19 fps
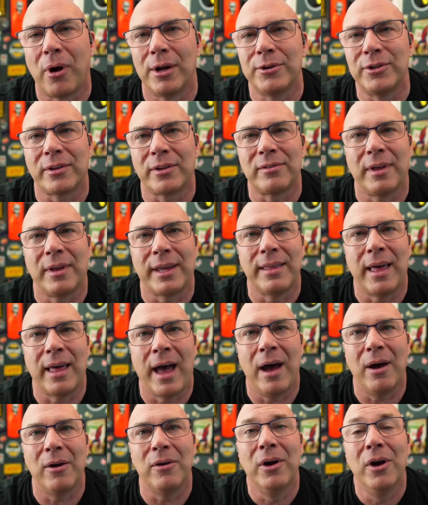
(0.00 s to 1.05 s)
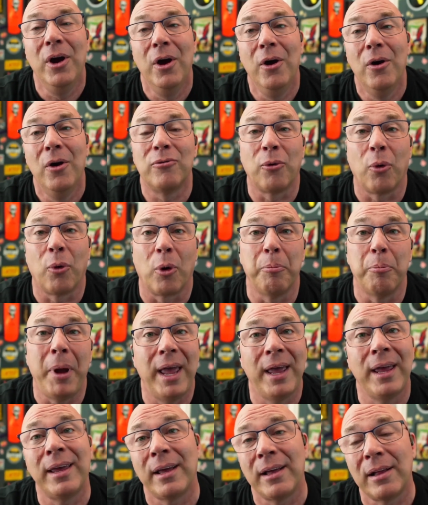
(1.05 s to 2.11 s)
projects like that for
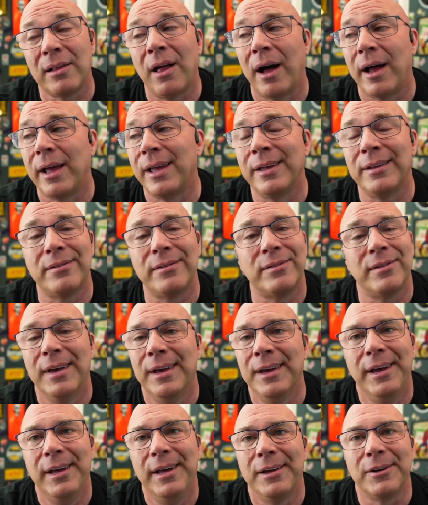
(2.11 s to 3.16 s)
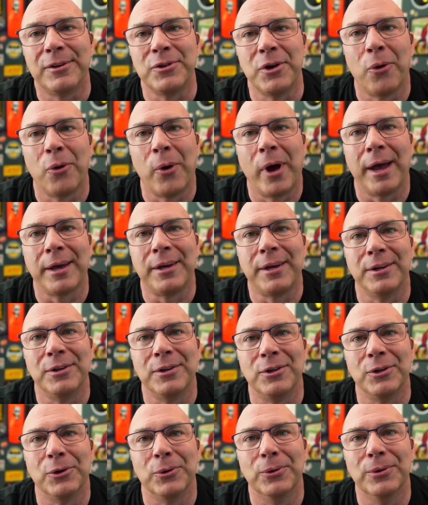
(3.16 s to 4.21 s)
paying clients, there's no way I
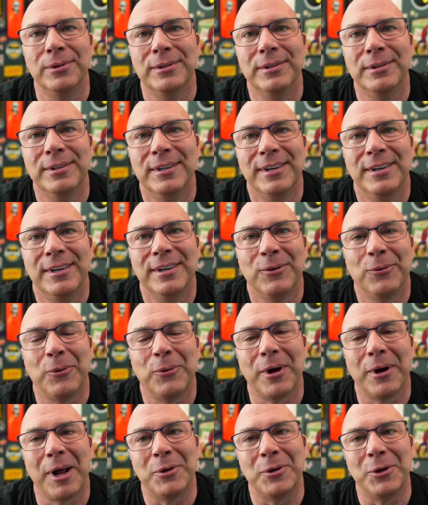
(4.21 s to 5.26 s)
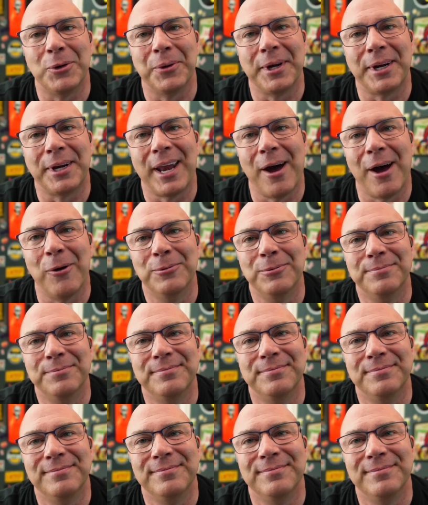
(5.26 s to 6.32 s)
could do what I'm doing now.
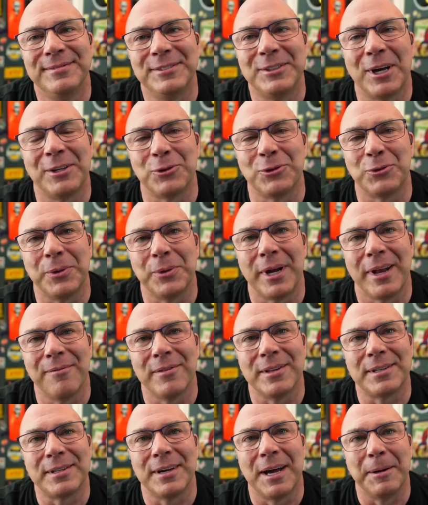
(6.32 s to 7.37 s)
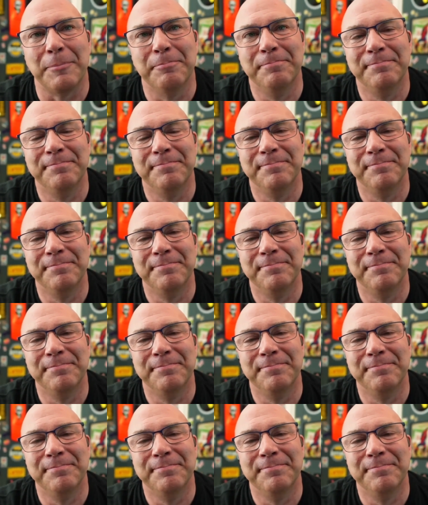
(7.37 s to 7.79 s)
So I just wouldn't have the time.